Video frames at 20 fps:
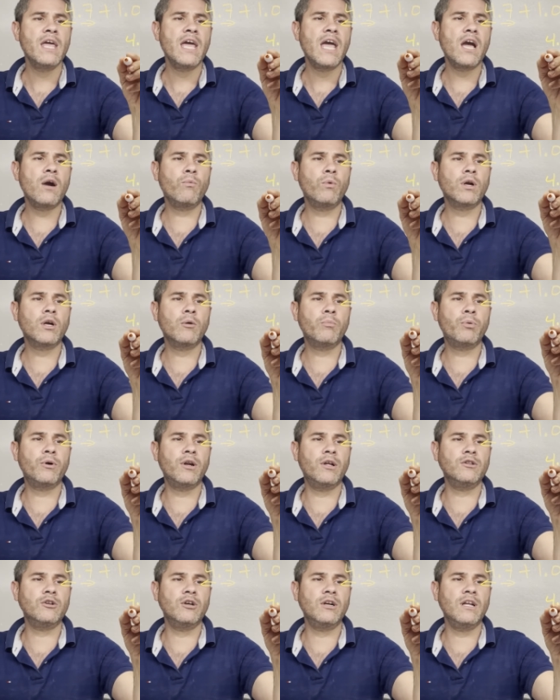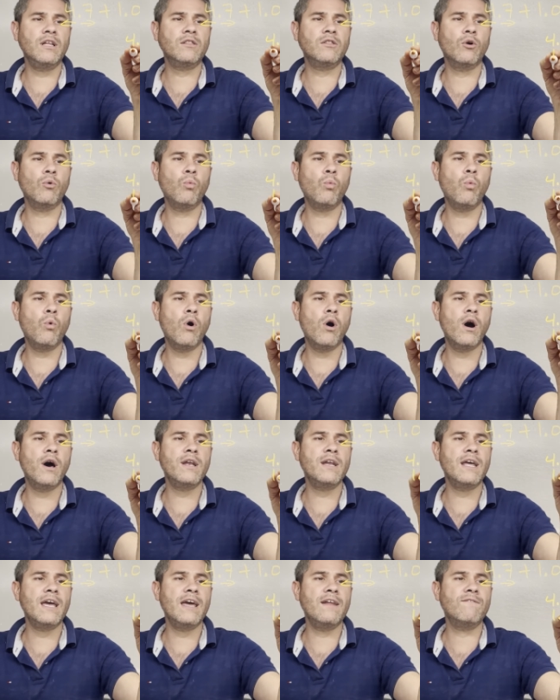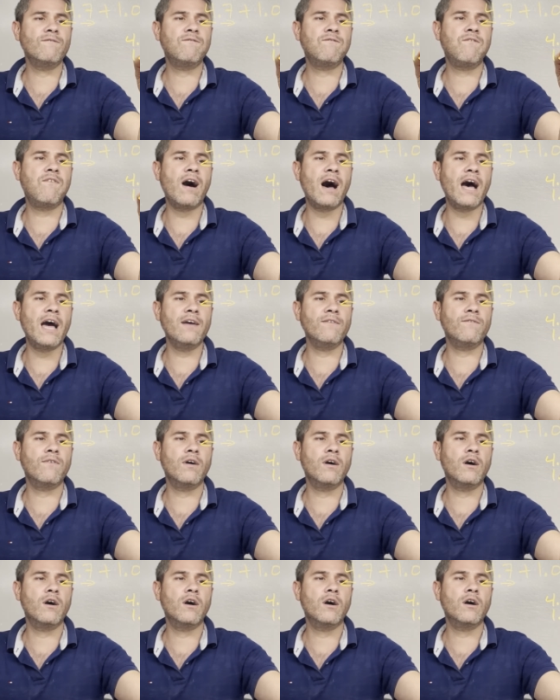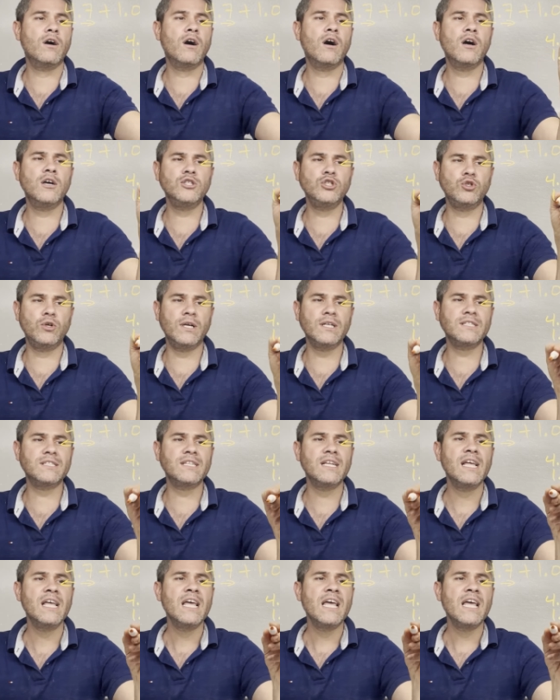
And we could put underneath the 1 and 5/100,